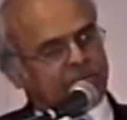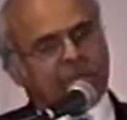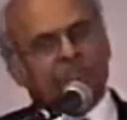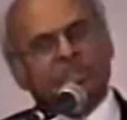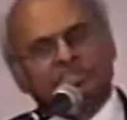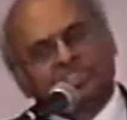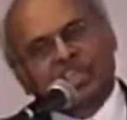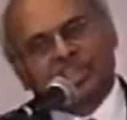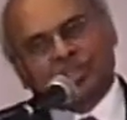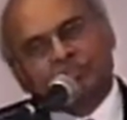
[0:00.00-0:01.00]
I'm here to
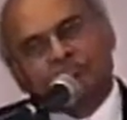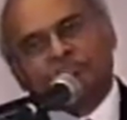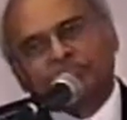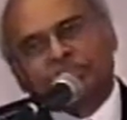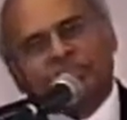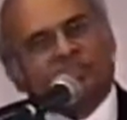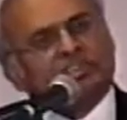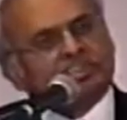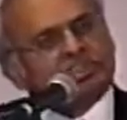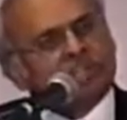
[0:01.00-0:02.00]
tell you
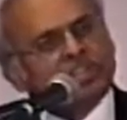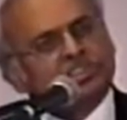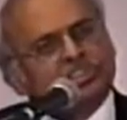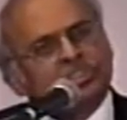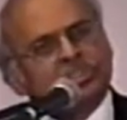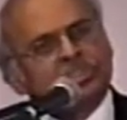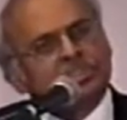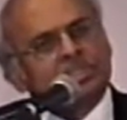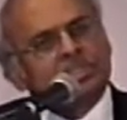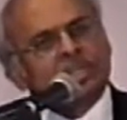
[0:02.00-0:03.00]
that the church
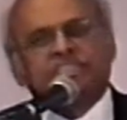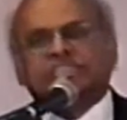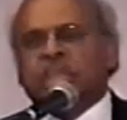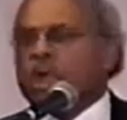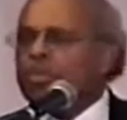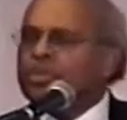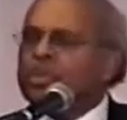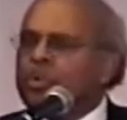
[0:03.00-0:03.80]
is the only